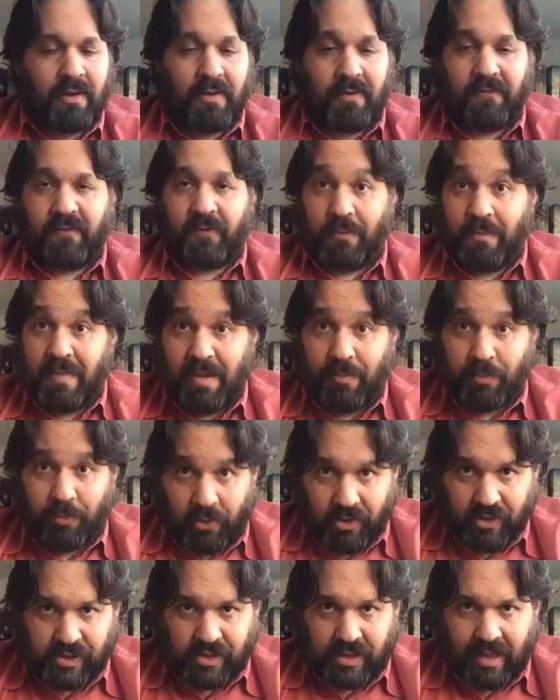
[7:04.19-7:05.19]
For me
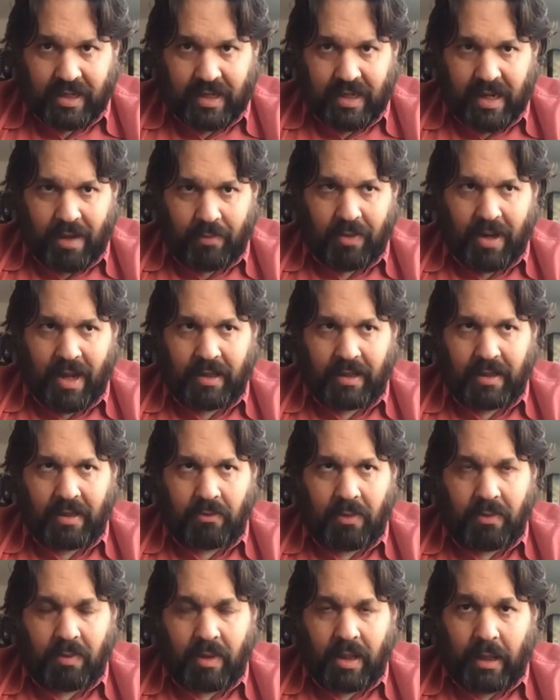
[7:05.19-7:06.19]
personally, I'm like,
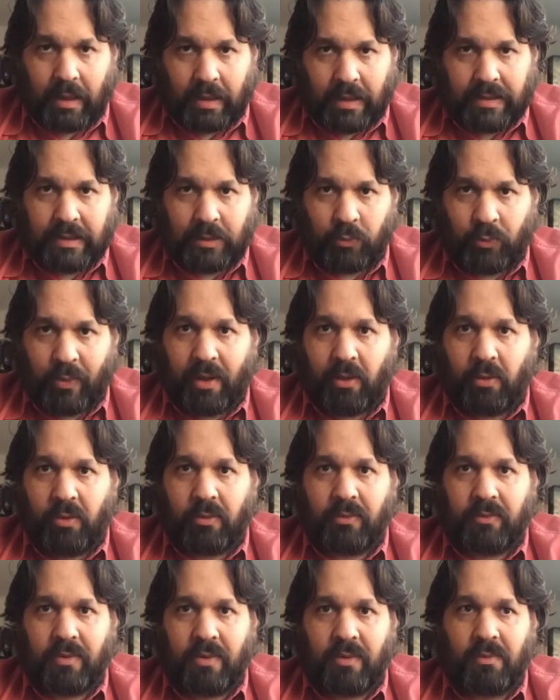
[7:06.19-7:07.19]
well,